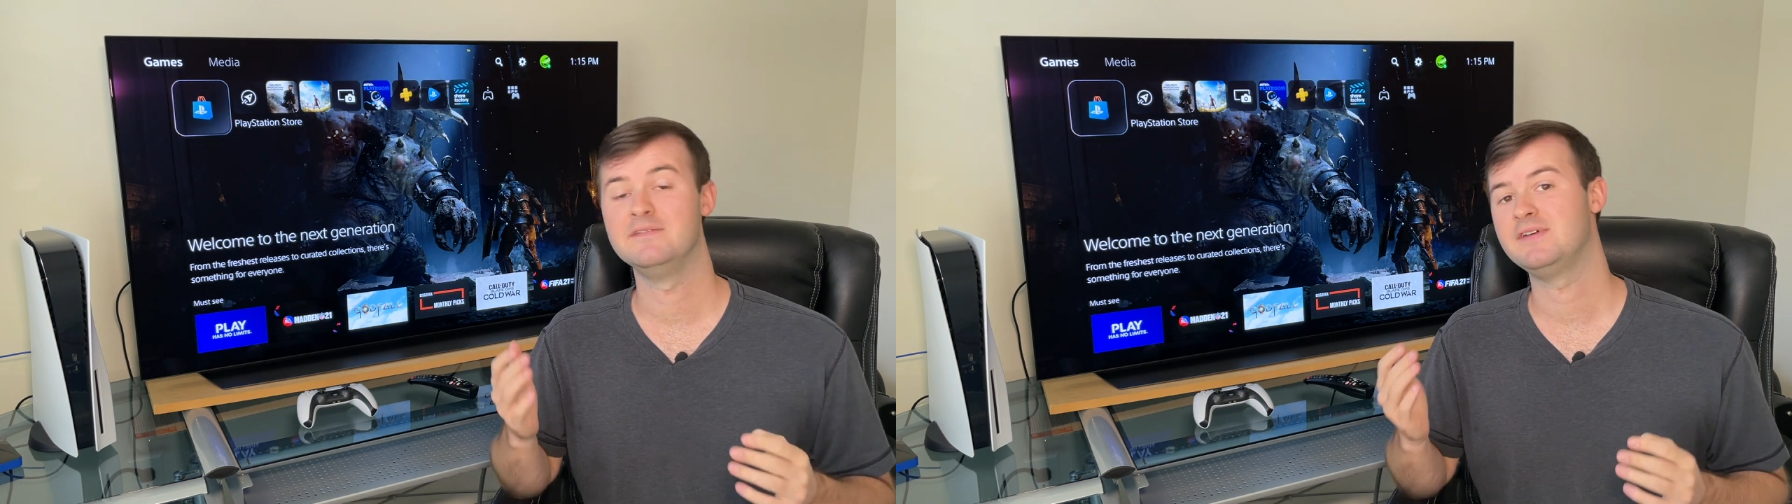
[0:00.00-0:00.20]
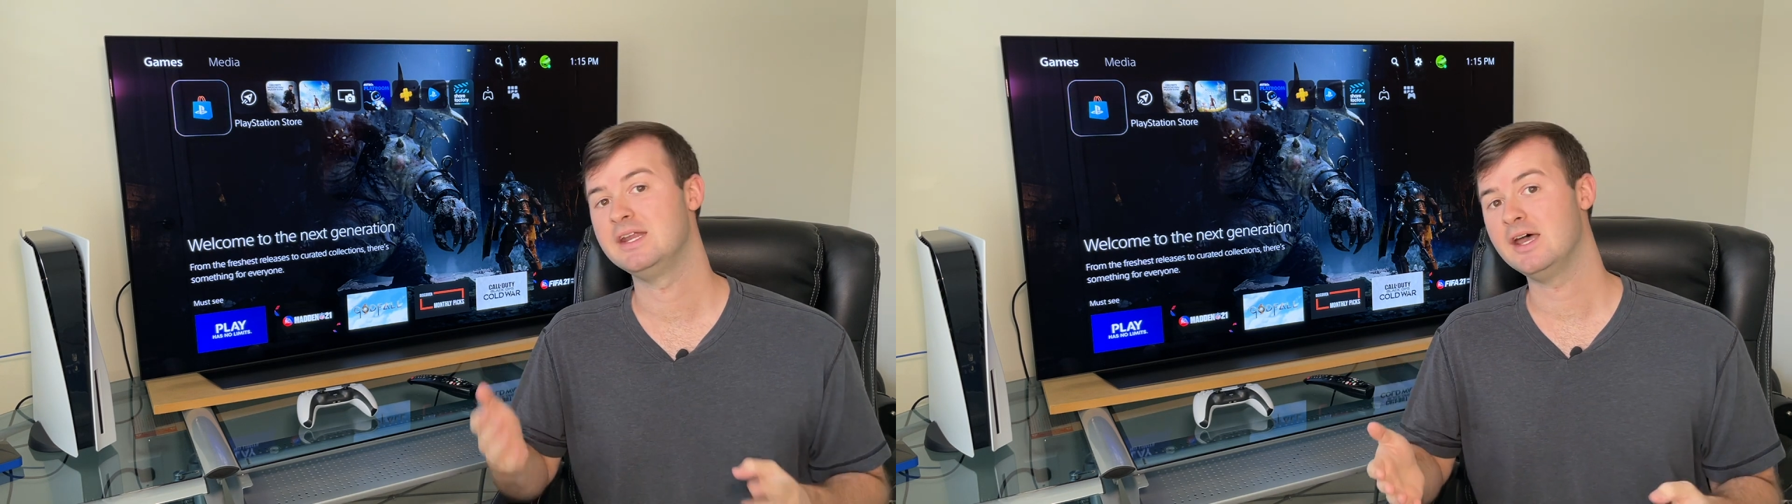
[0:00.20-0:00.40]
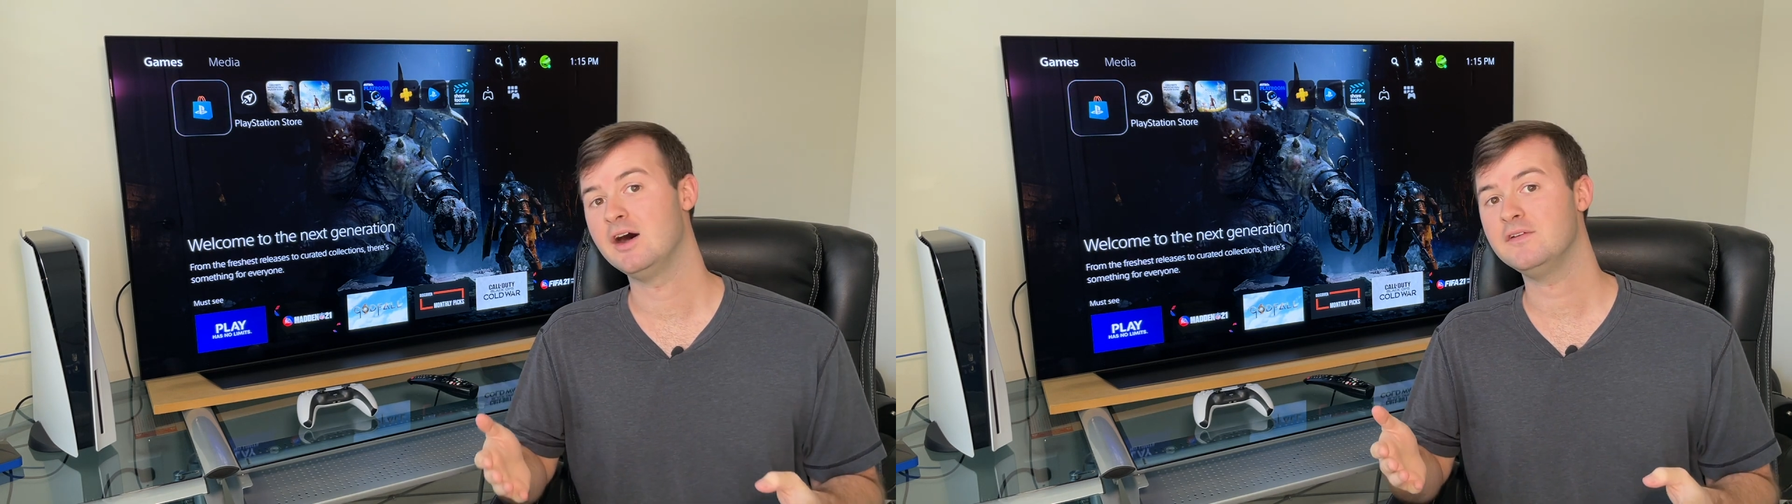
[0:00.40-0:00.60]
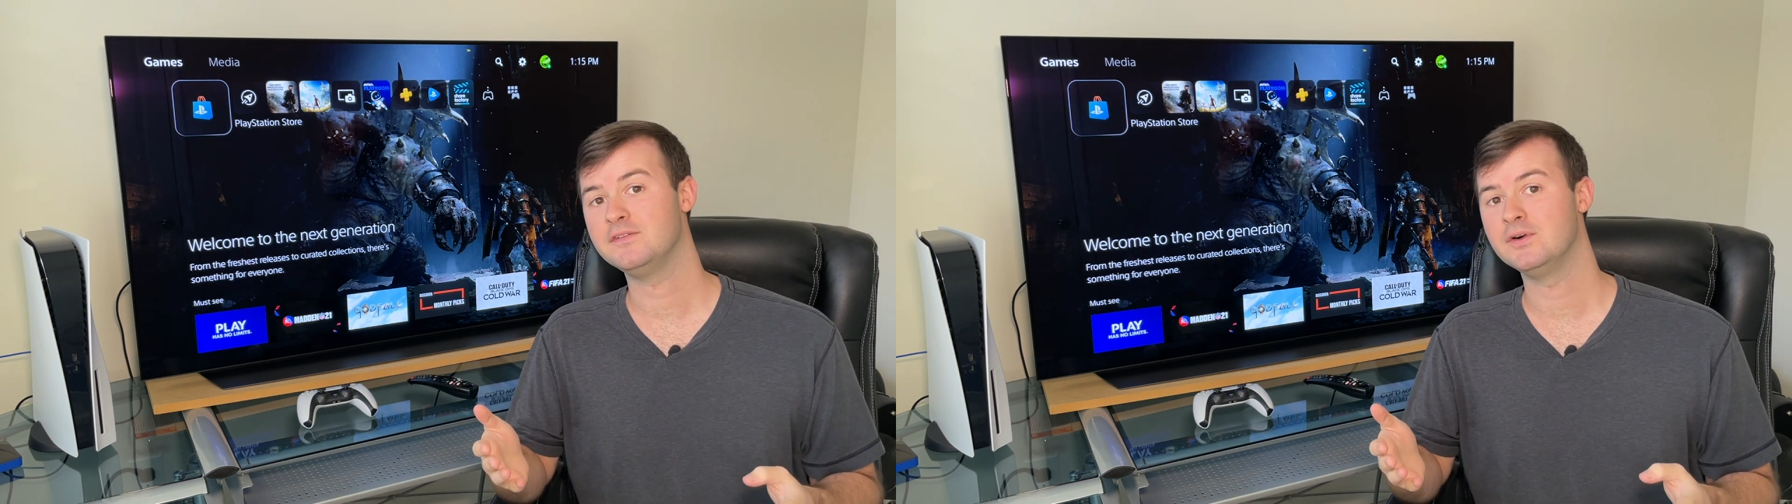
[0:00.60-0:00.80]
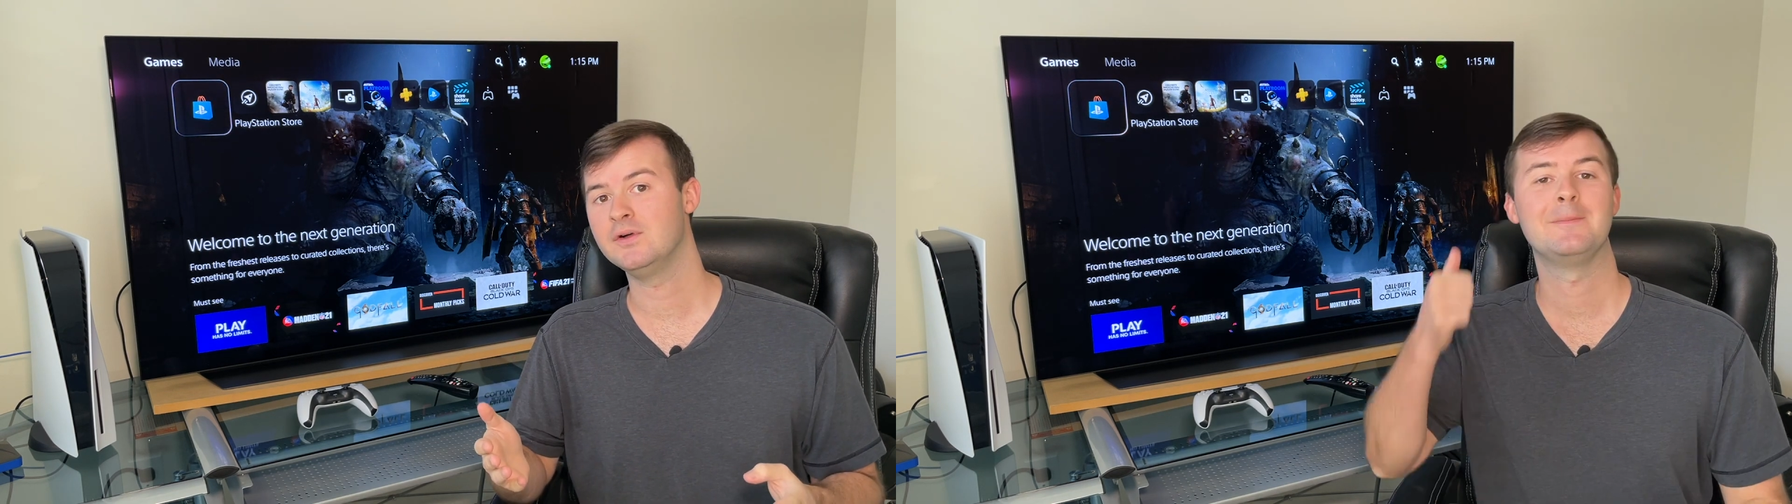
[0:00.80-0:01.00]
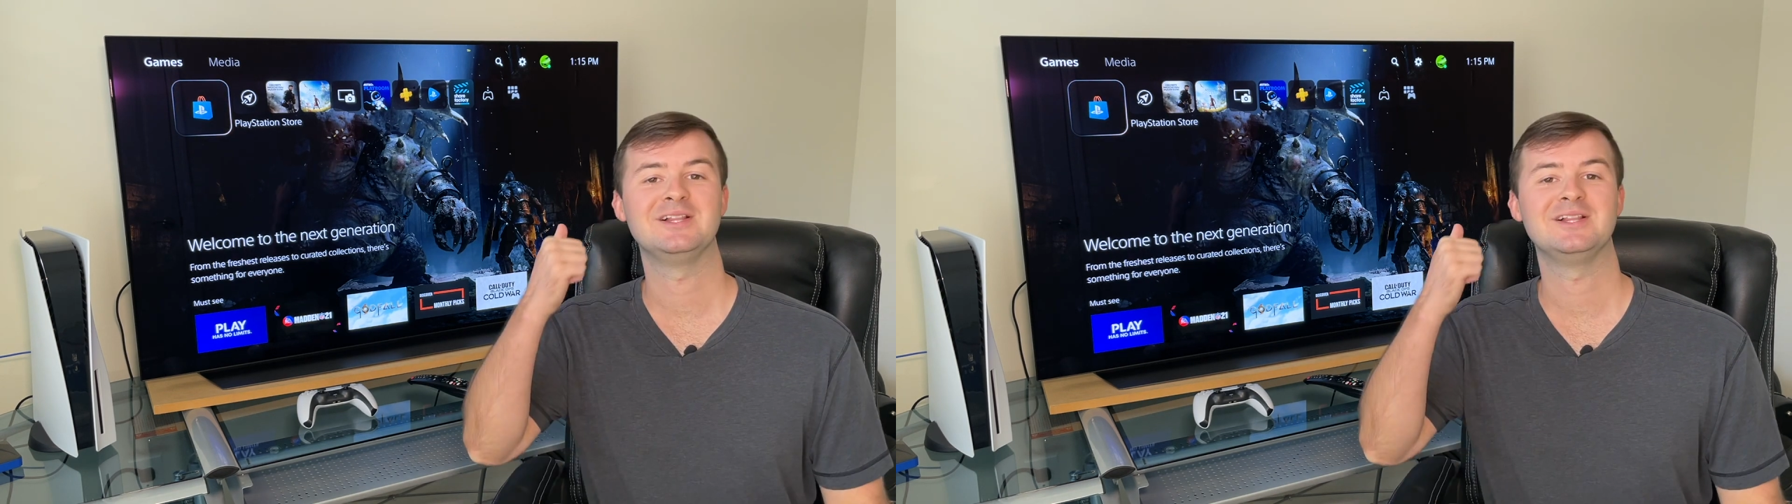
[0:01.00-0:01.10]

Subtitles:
and find it helpful,